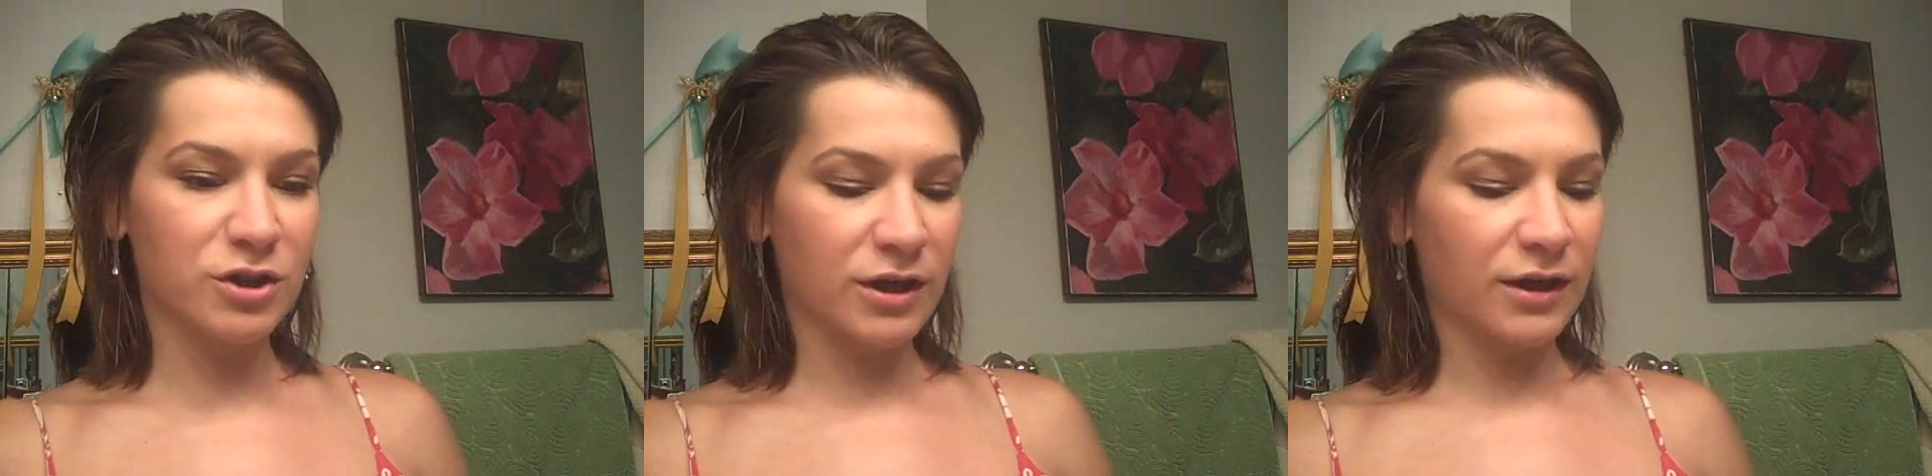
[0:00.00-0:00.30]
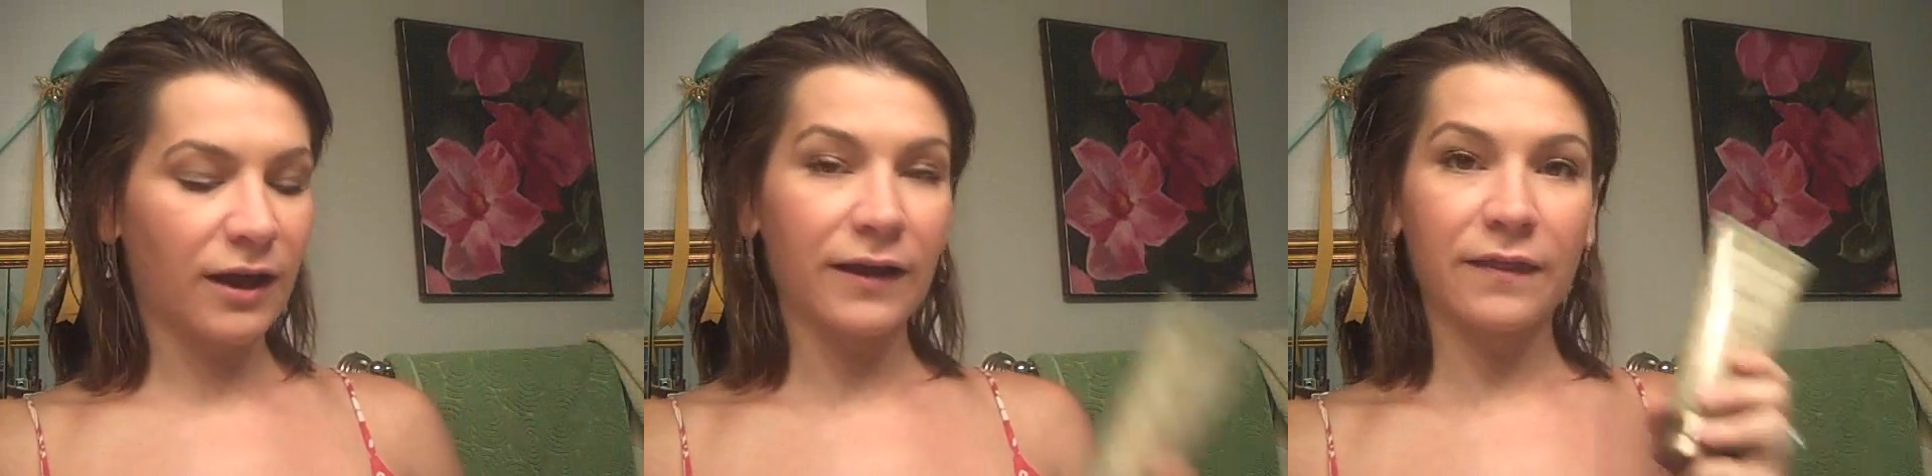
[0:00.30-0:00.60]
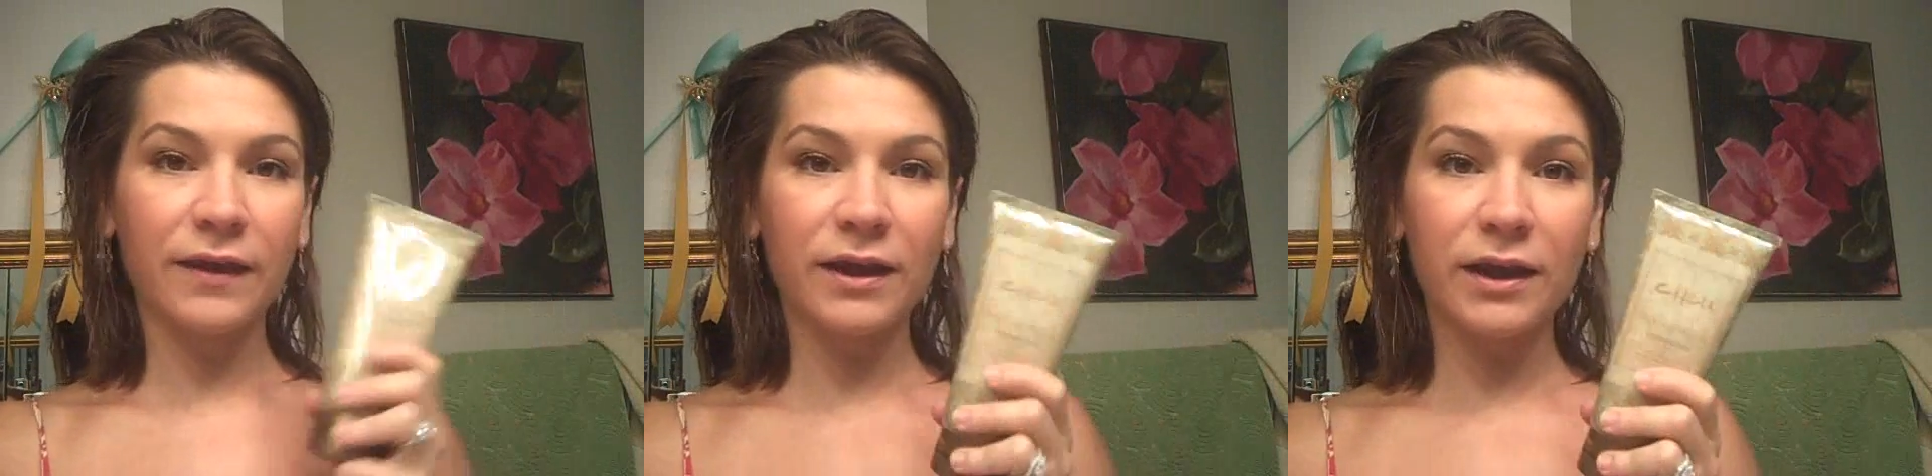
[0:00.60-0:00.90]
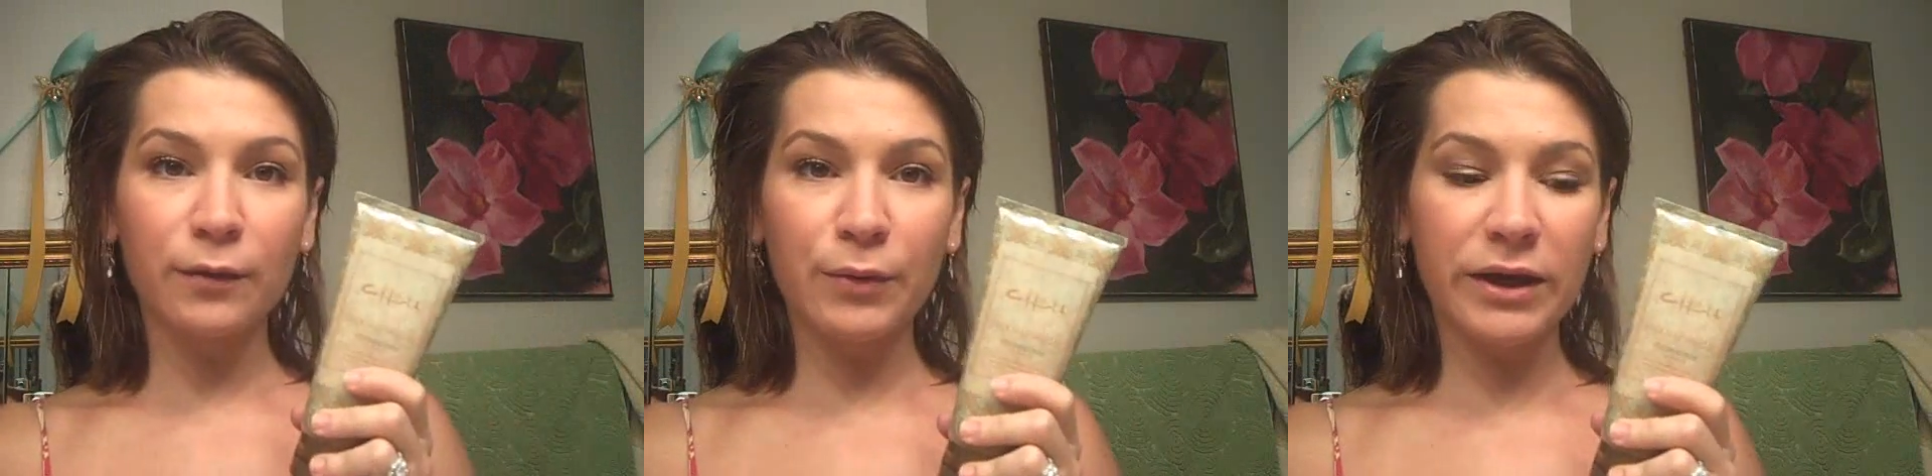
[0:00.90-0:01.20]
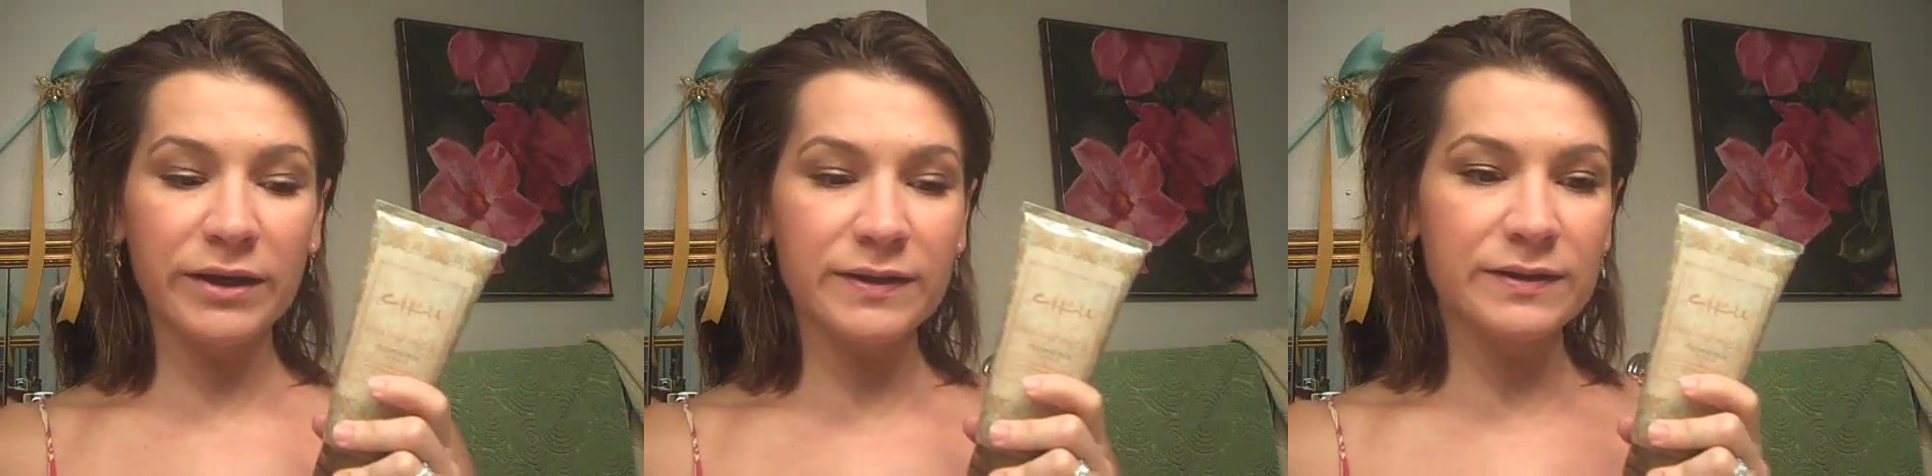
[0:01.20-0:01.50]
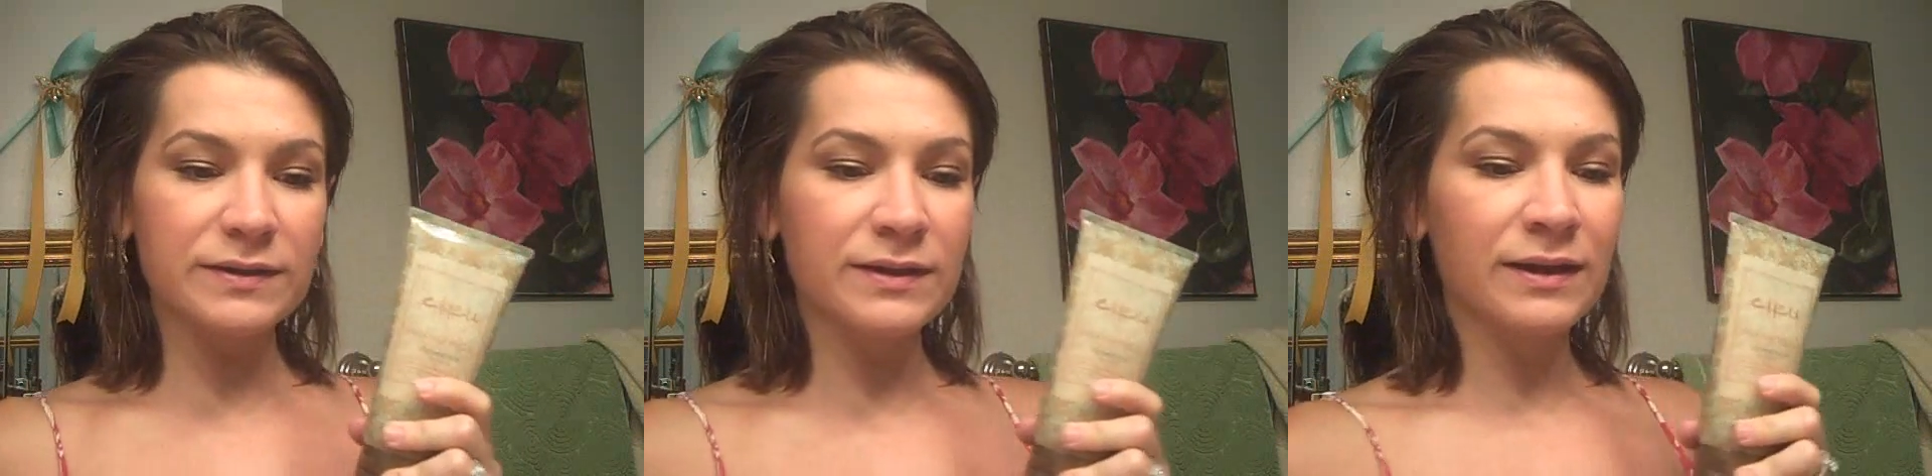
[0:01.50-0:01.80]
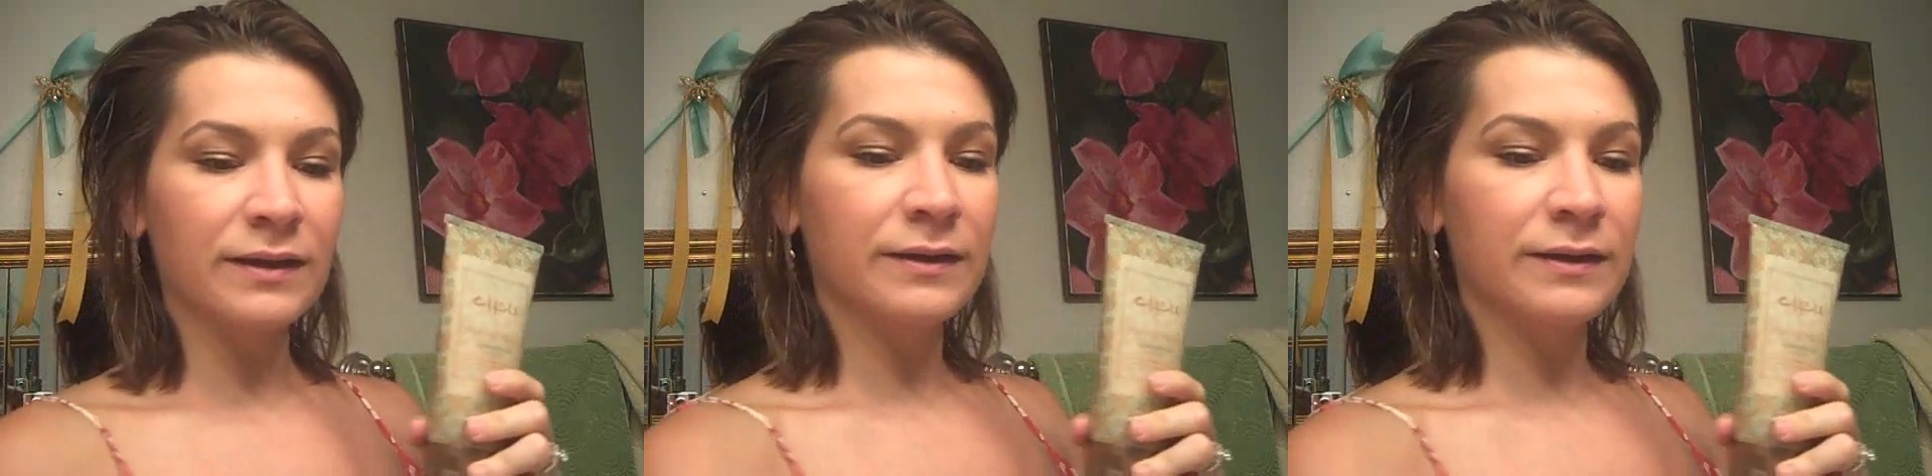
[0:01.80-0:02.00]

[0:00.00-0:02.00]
Shang High Thickening Paste,